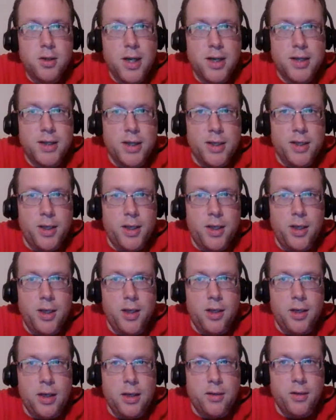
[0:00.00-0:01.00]
like they
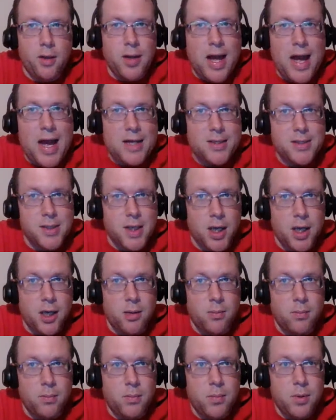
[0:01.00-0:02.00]
did in the last
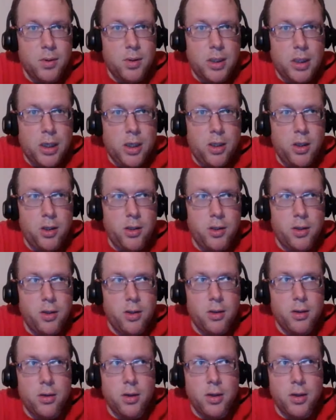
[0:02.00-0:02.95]
game. In the